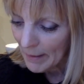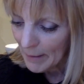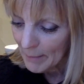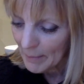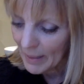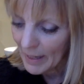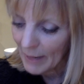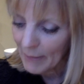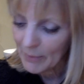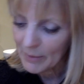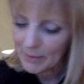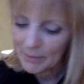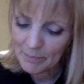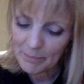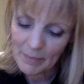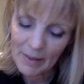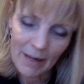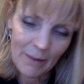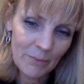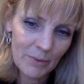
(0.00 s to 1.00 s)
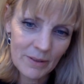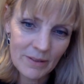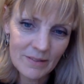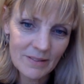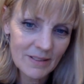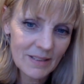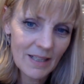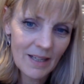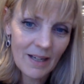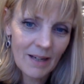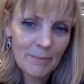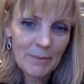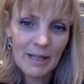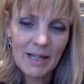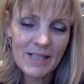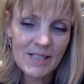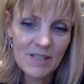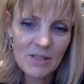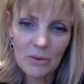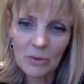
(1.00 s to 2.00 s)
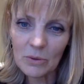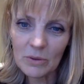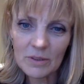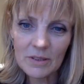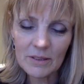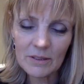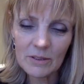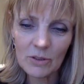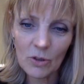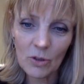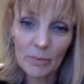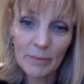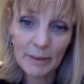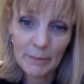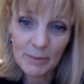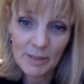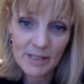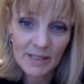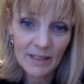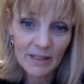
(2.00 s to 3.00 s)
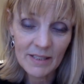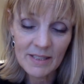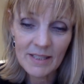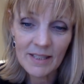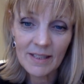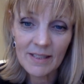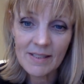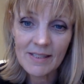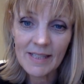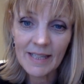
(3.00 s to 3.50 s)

But I wouldn't, I wouldn't, I mean, I sold Coco Mademoiselle Intense.